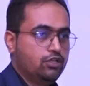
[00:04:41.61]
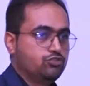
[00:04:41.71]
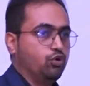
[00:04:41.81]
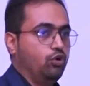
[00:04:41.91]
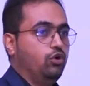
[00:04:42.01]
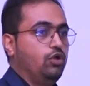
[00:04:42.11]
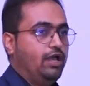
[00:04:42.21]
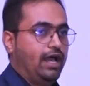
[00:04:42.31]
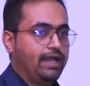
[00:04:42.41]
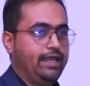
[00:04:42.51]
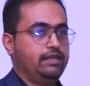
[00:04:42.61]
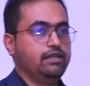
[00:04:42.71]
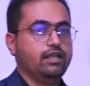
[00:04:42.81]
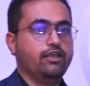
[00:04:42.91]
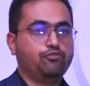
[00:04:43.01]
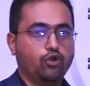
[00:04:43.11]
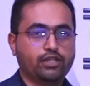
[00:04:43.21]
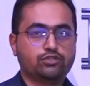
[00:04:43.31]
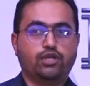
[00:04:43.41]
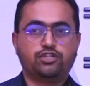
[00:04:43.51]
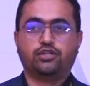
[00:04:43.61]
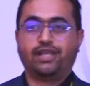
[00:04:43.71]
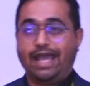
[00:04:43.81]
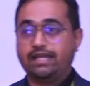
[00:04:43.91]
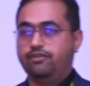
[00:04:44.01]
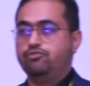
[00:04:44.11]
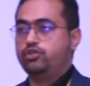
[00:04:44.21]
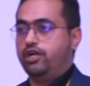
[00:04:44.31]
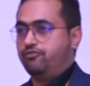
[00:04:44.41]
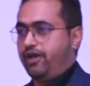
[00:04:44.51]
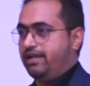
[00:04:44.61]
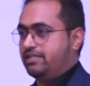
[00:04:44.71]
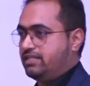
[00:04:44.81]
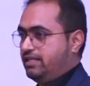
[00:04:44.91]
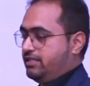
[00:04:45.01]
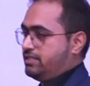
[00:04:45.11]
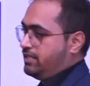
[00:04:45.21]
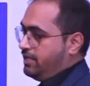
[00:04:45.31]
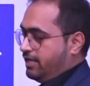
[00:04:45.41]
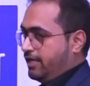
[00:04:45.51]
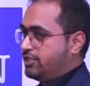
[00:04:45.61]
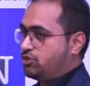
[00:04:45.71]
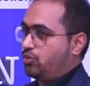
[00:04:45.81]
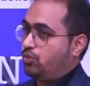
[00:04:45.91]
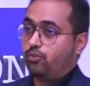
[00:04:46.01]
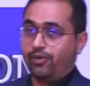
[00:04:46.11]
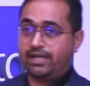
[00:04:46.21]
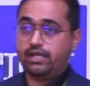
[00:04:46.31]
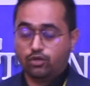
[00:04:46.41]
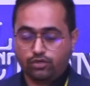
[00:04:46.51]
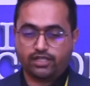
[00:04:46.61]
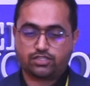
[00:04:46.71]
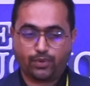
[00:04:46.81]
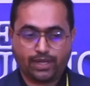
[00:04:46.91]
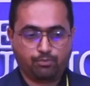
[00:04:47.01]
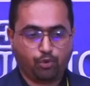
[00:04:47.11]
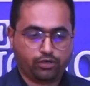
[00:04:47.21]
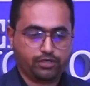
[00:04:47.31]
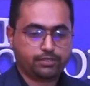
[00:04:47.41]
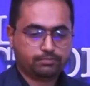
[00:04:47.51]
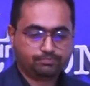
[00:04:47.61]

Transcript: So again, if your insulation can give you that fire resilience, it's very good, it's very important.